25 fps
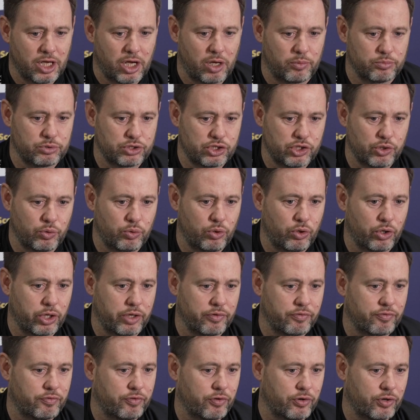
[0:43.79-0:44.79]
I'm still
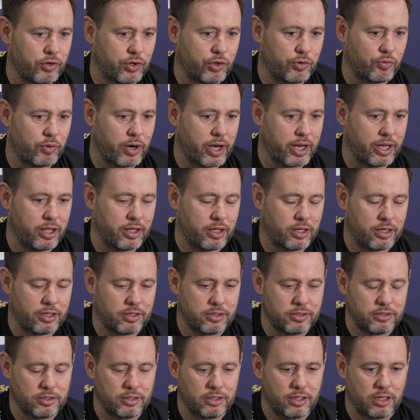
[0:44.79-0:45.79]
looking for a
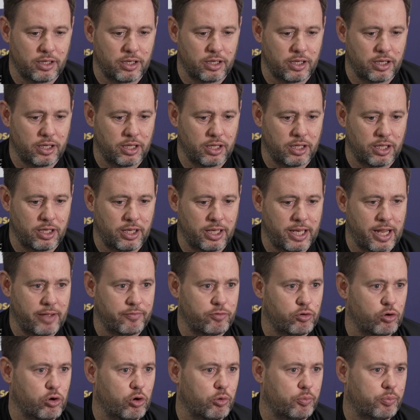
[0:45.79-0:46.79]
greater uh,
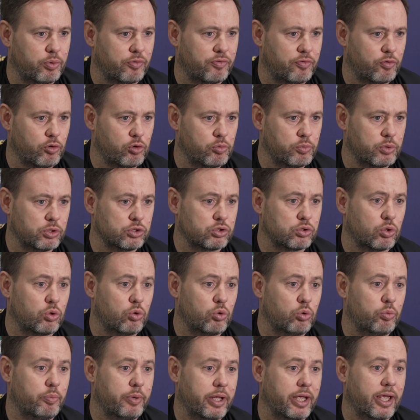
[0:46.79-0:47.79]
level of performance,
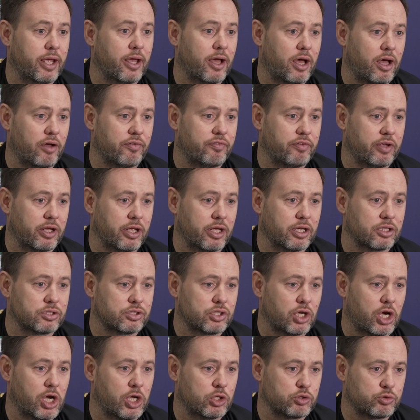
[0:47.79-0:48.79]
albeit I think at
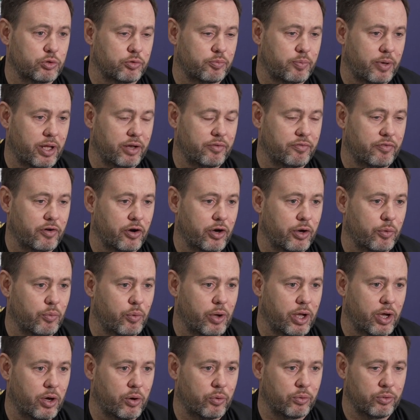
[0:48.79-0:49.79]
times we've played very
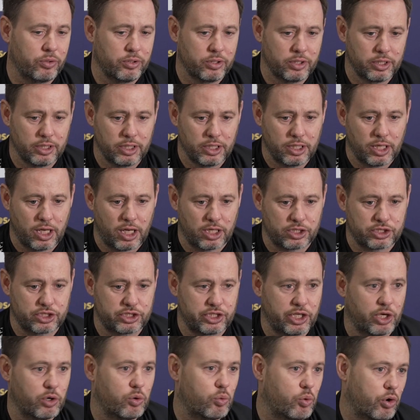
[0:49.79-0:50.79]
well. I
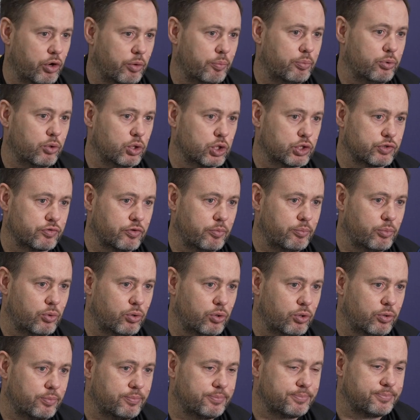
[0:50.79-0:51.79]
still want to push for
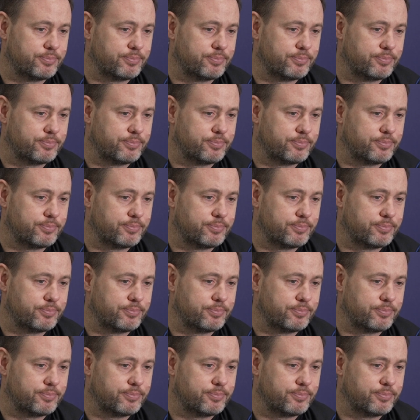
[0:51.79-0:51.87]
more.